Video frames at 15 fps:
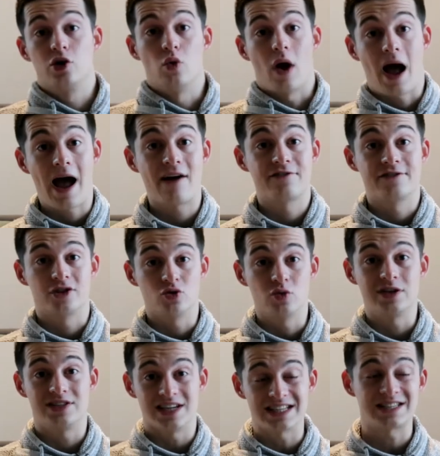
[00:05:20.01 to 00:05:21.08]
you have
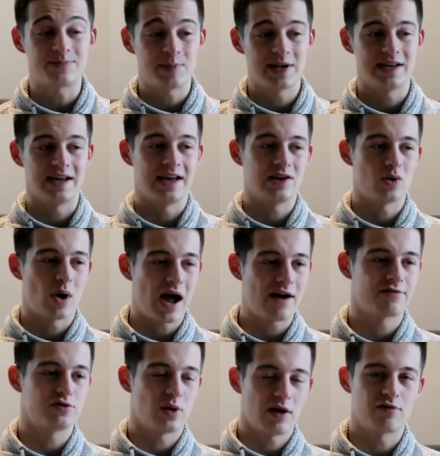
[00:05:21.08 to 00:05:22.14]
to anticipate and you
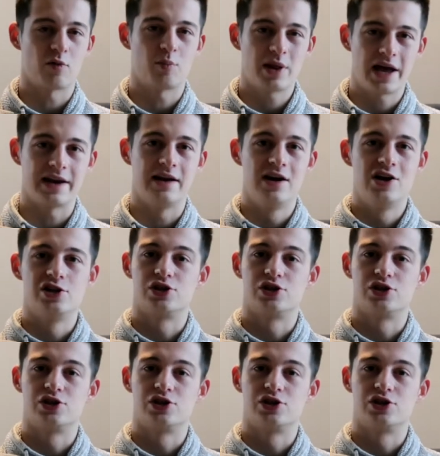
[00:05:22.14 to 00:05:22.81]
have to have a plan.